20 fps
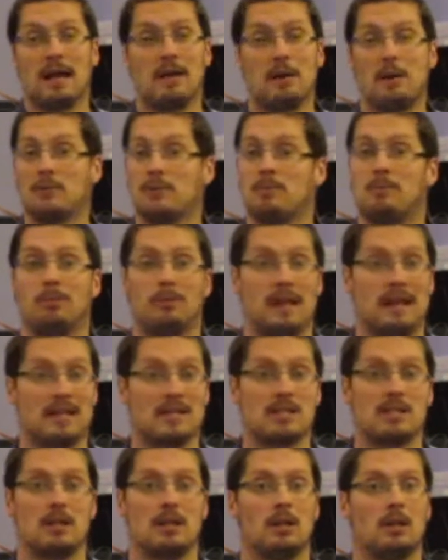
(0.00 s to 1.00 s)
I was
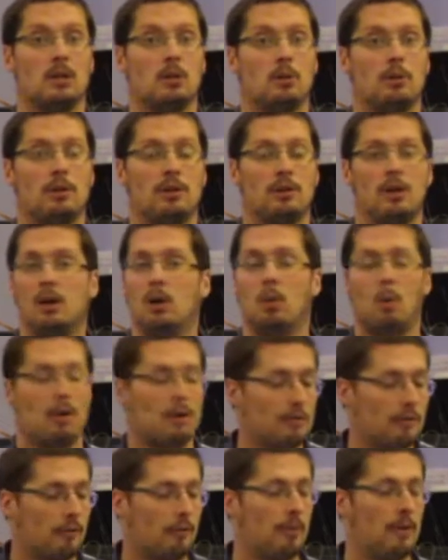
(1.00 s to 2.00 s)
blessed with
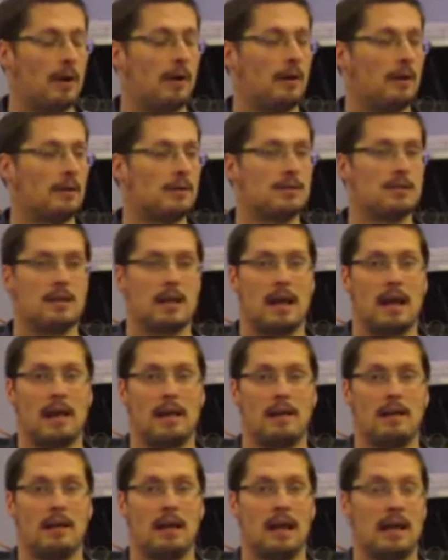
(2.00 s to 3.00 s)
wonderful parents
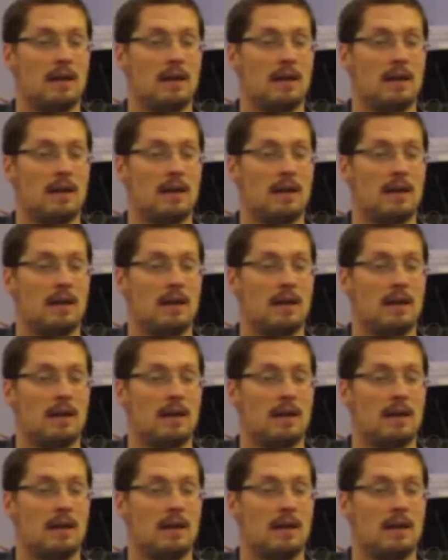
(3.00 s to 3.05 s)
and